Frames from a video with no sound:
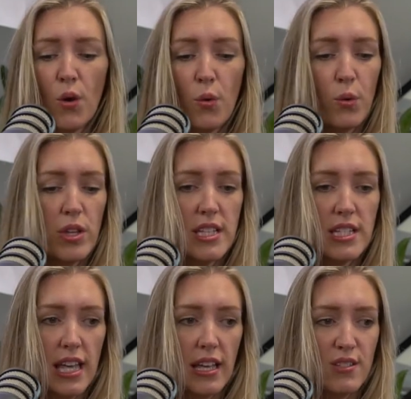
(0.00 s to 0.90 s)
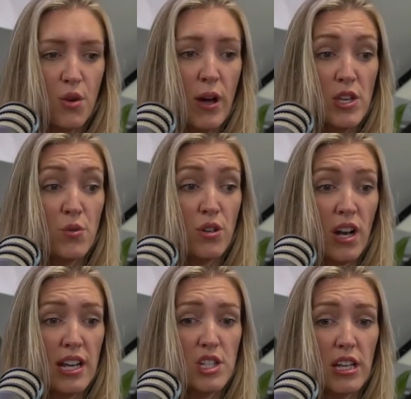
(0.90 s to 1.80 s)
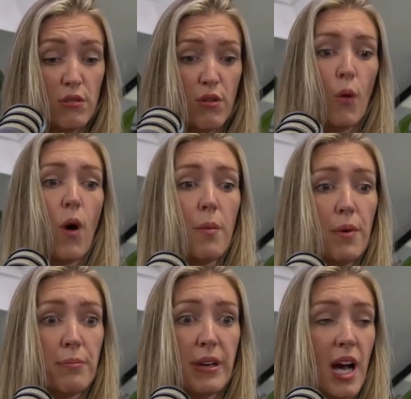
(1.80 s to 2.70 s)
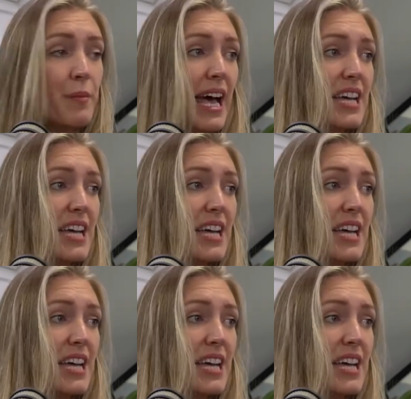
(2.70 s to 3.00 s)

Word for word: all these things are where you can actually grow up and become an